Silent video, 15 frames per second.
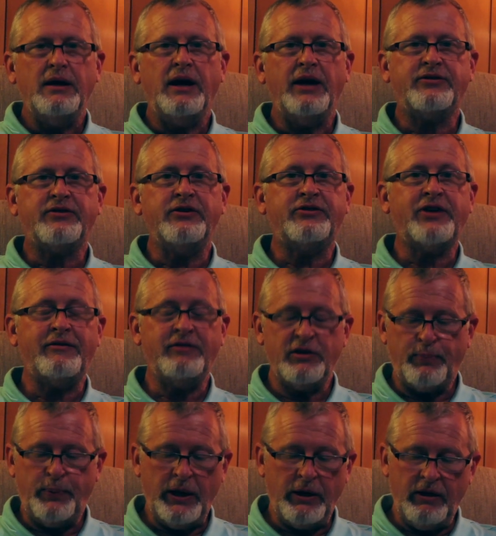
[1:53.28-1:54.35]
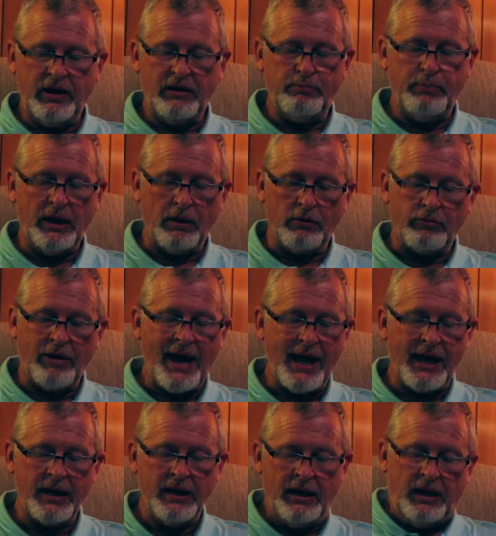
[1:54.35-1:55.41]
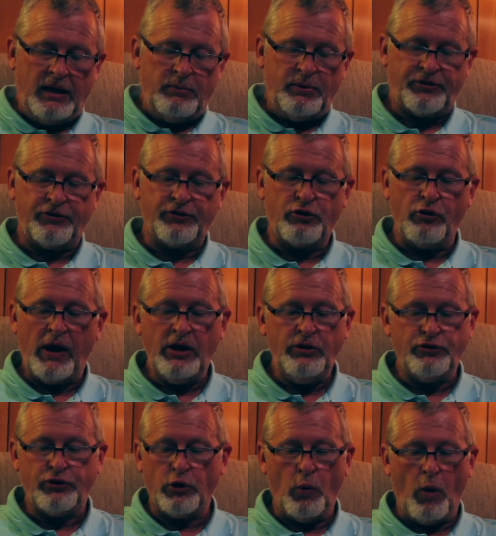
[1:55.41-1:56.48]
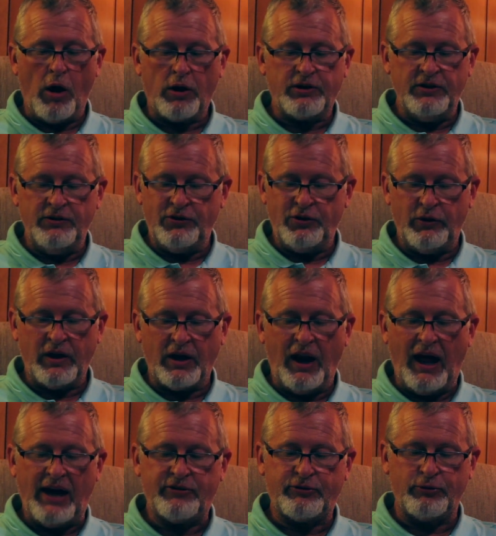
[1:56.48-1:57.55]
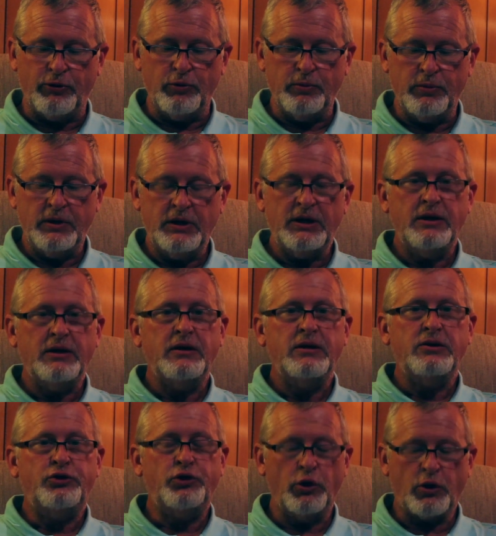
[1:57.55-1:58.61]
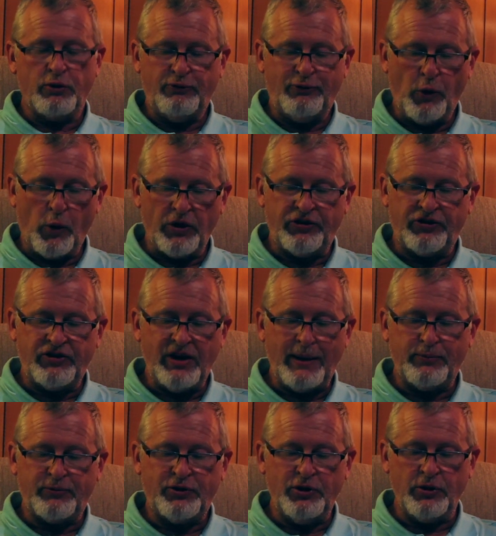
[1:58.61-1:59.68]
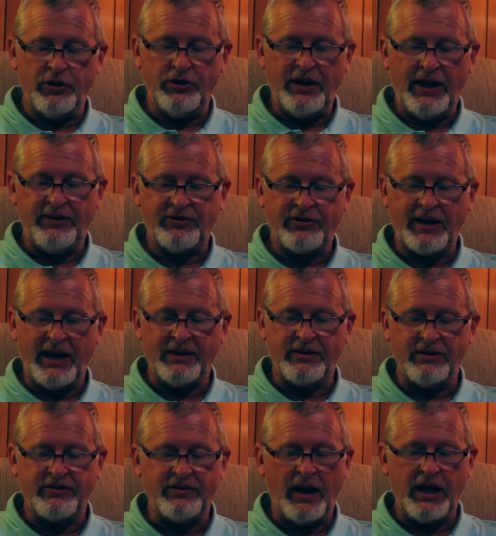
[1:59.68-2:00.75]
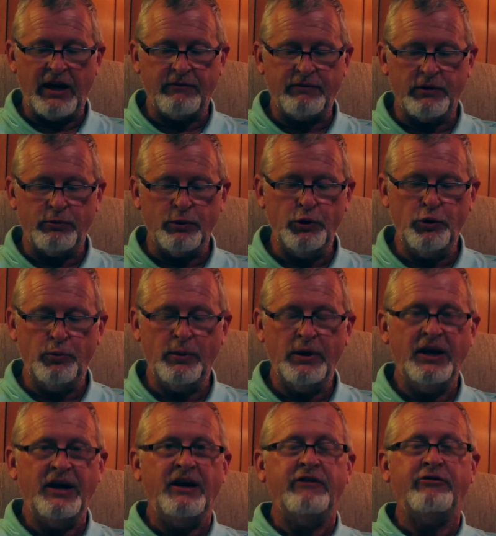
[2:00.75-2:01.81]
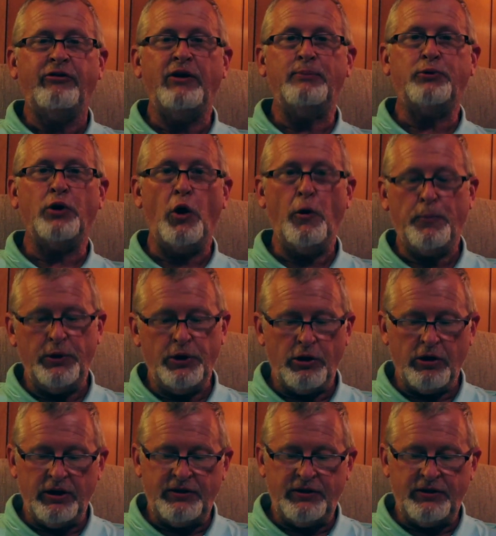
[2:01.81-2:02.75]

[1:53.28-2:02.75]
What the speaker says: As the 7th period bell rang, Mrs. Granger walked into the classroom, took 4 steps to her desk at the side of the room, flipped open her